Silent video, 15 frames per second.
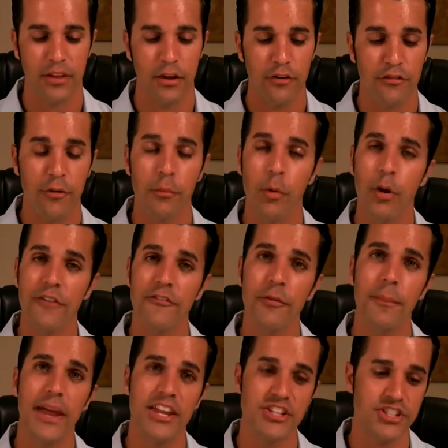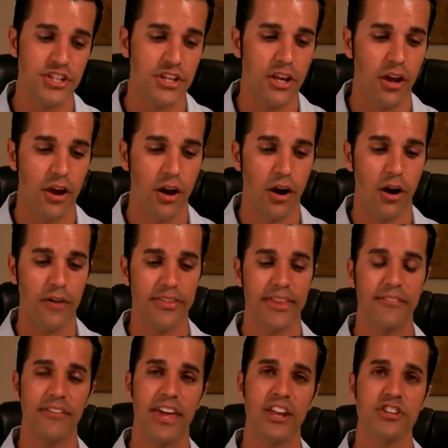For more information on the
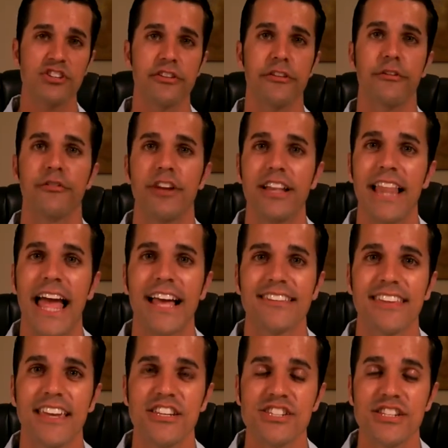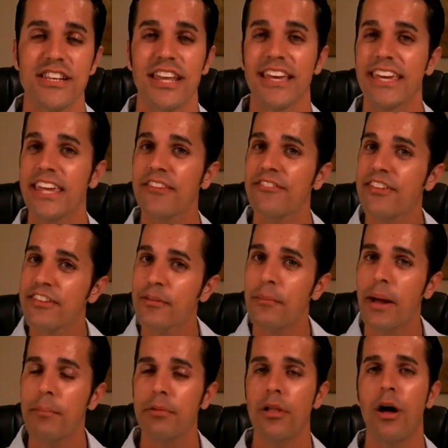advantages of relaxation, again, visit
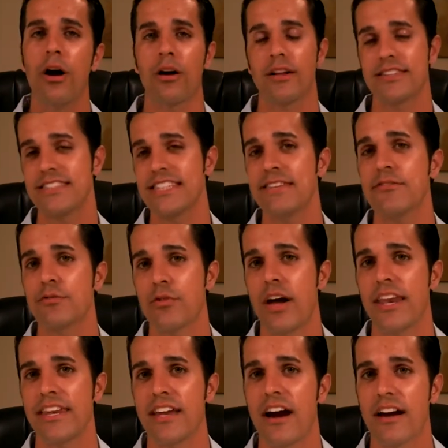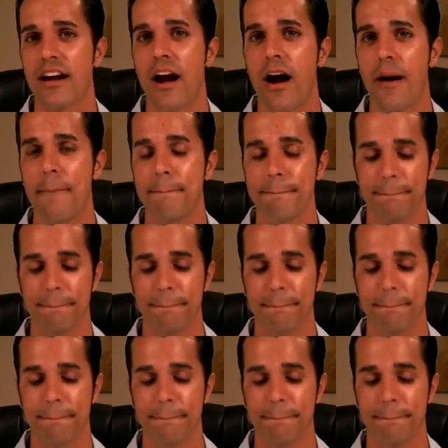my blog on stephenroddy.com.